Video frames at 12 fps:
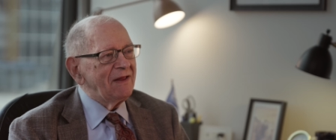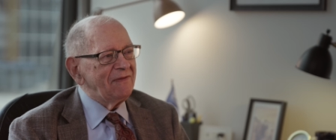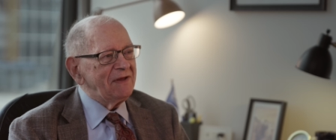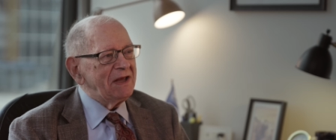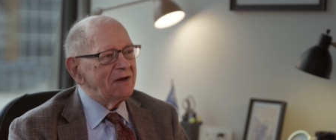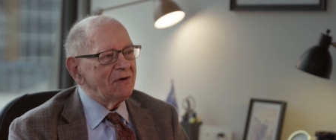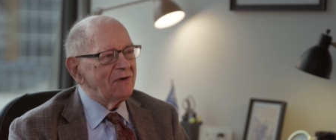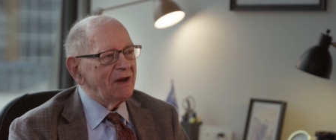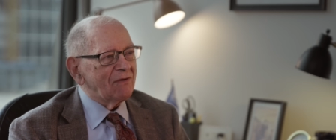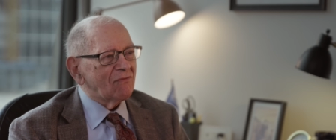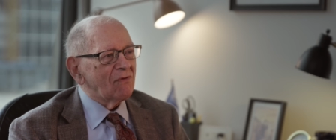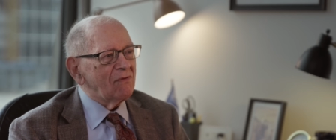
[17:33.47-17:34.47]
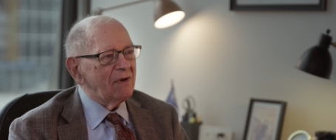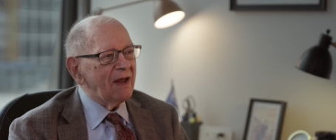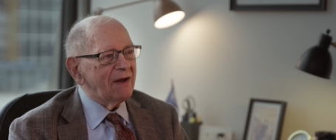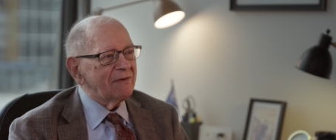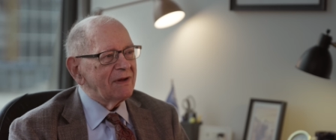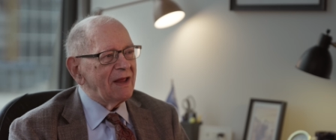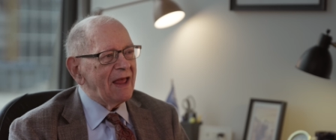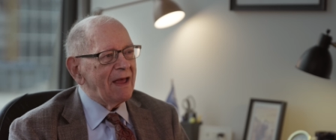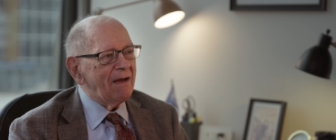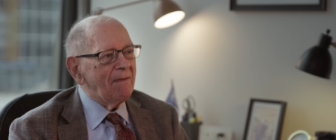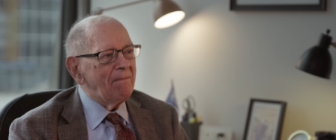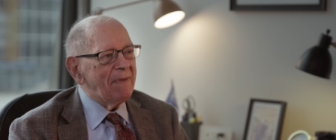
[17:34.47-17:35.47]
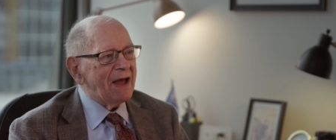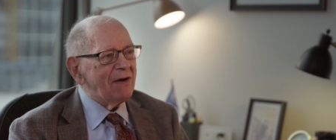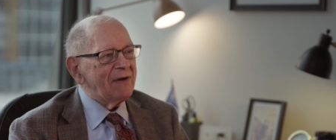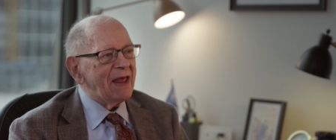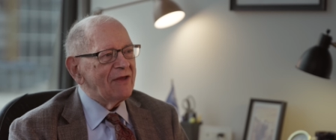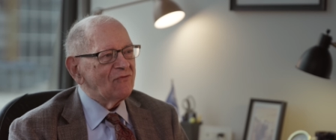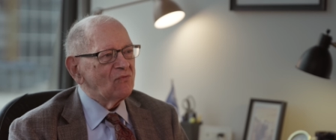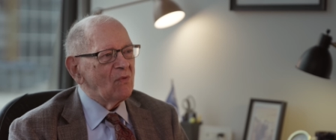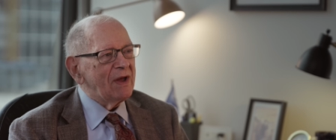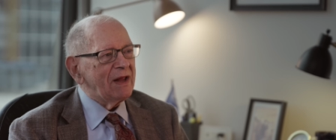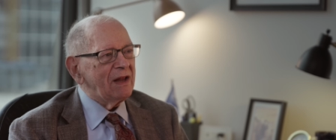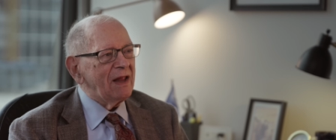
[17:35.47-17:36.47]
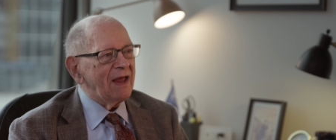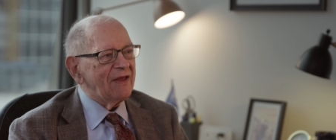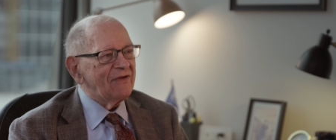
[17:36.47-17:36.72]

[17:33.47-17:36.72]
the internet rollout about as well